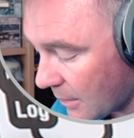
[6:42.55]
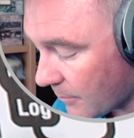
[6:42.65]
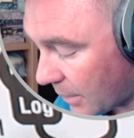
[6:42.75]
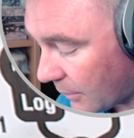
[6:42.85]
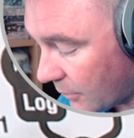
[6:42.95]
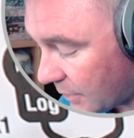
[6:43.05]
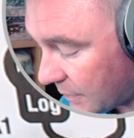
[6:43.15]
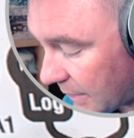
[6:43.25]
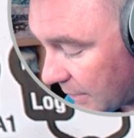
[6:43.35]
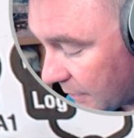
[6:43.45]
But I'm going to
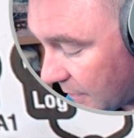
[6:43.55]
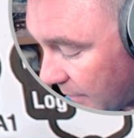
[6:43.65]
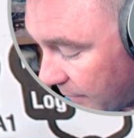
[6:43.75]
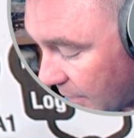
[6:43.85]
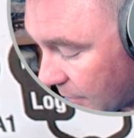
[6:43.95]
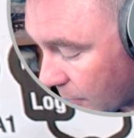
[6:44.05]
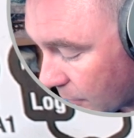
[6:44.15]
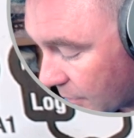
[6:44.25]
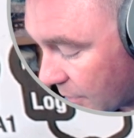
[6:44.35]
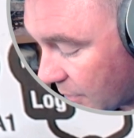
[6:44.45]
set the CV
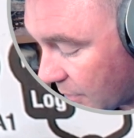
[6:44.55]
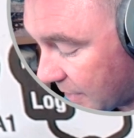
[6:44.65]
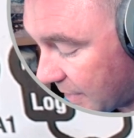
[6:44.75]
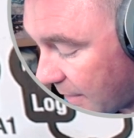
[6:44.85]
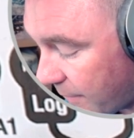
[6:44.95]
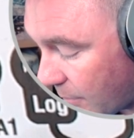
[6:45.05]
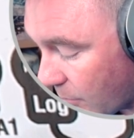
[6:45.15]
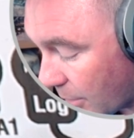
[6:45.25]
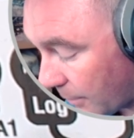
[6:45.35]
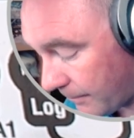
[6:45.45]
source to
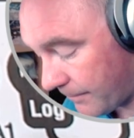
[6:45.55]
CV1.